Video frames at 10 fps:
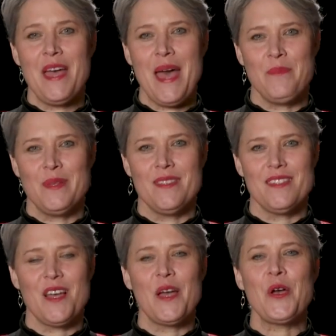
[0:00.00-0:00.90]

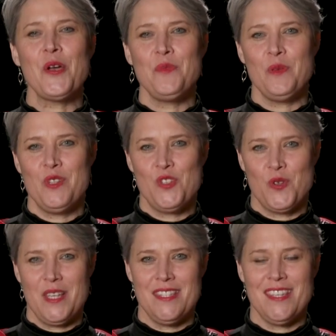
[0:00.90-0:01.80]
happens, I hope you
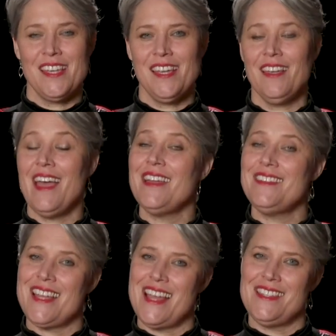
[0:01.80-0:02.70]
enjoy singing
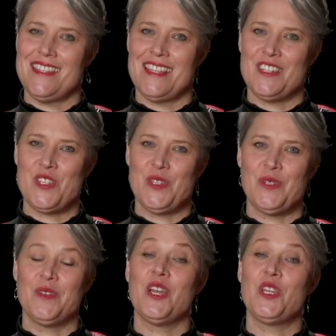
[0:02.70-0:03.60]
and dancing
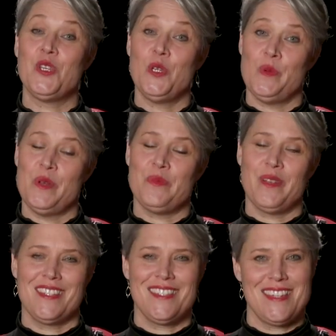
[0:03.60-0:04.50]
to You Won't
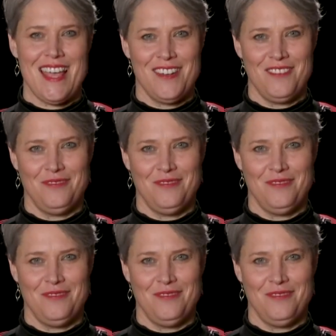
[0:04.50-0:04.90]
Bring Us Down.